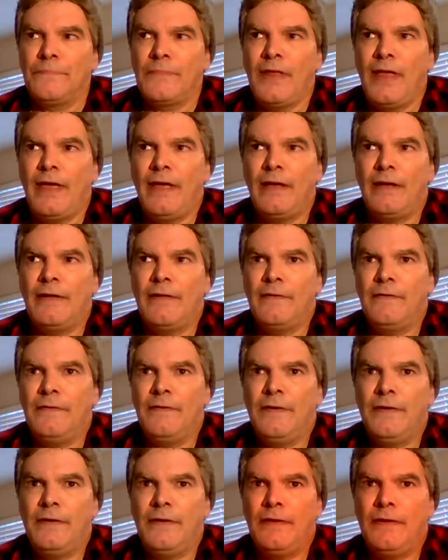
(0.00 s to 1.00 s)
And
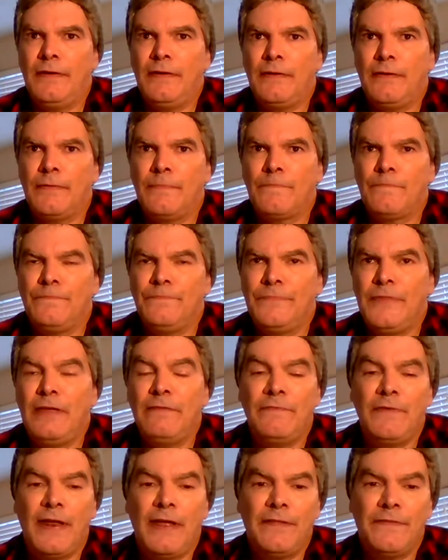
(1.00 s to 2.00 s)

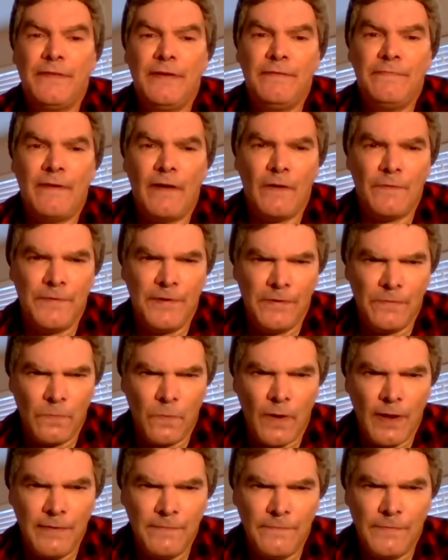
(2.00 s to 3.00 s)
even Anthony Fauci's
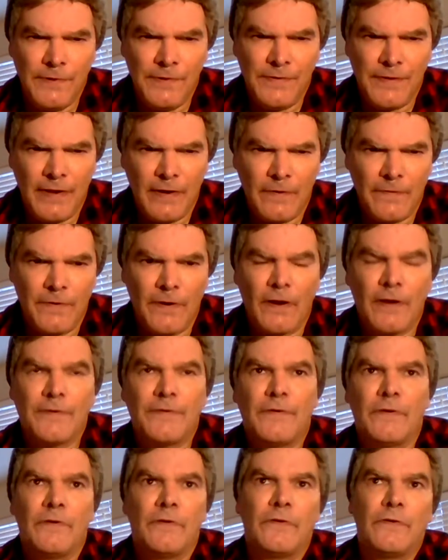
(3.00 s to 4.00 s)
wife was there,
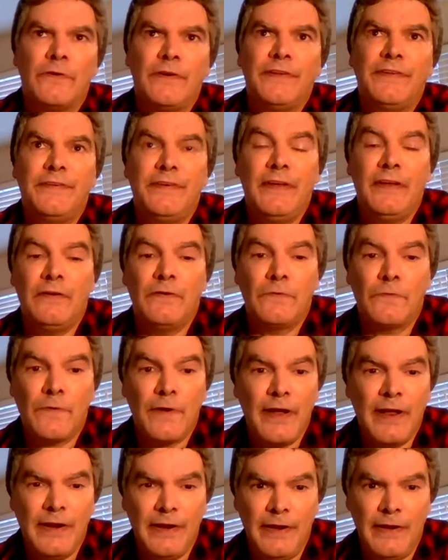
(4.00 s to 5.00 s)
Dr. Christine
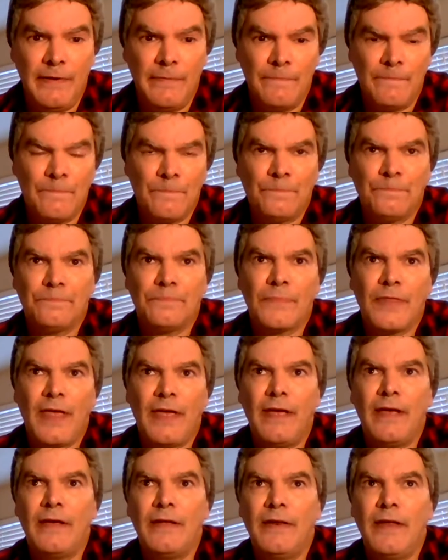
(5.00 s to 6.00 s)
Grady,
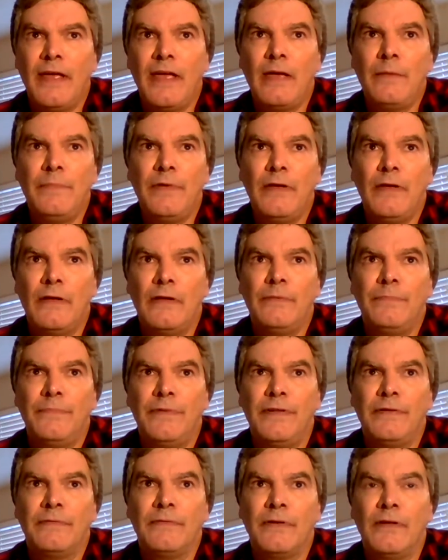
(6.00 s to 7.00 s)
and Amy
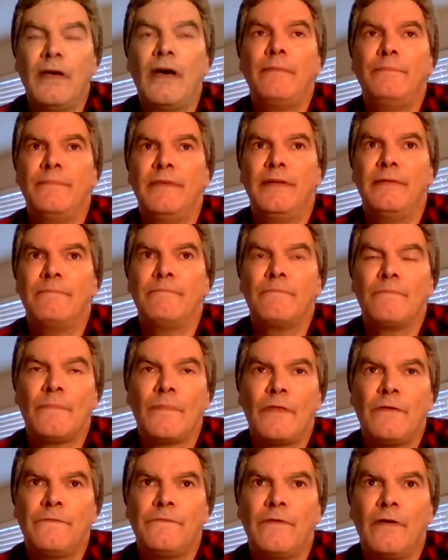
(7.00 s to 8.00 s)
Gutman
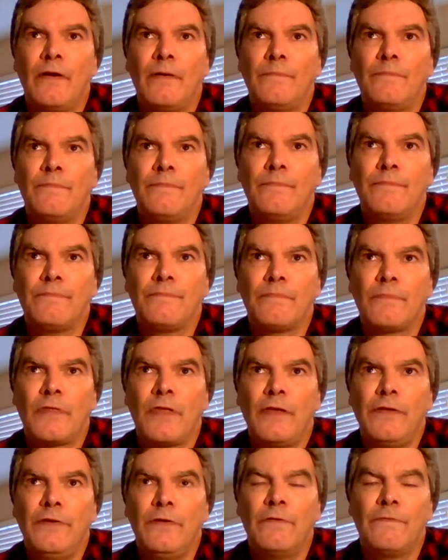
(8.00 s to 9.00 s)
from
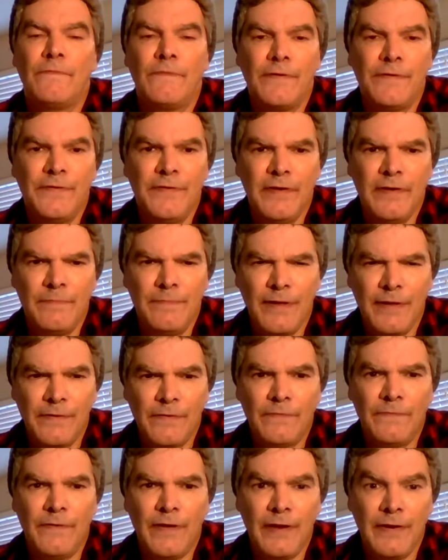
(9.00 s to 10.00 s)
University of
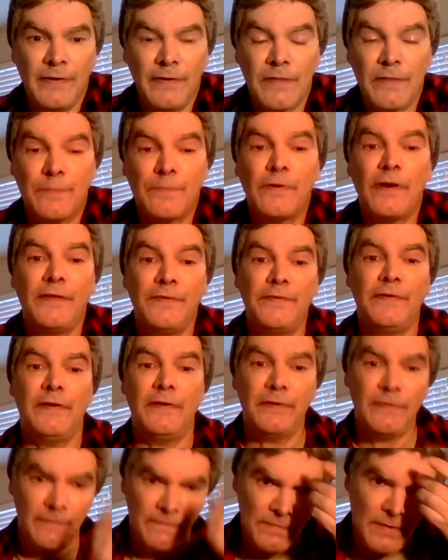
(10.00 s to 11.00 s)
Pennsylvania, the
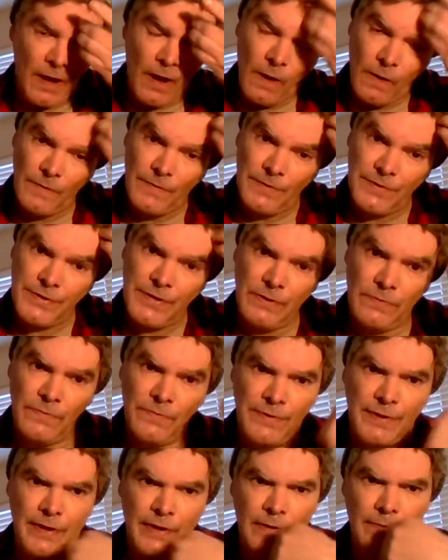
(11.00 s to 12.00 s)
president of the college, she
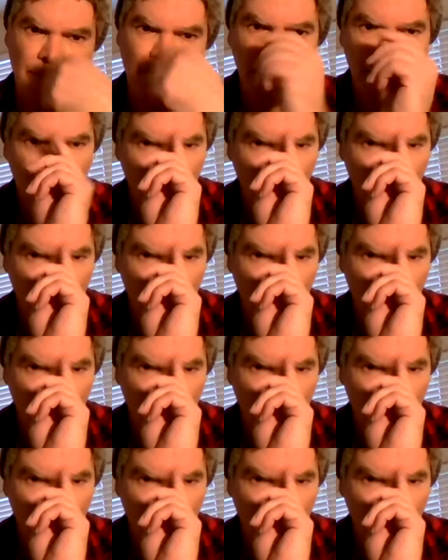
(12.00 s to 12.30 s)
was there.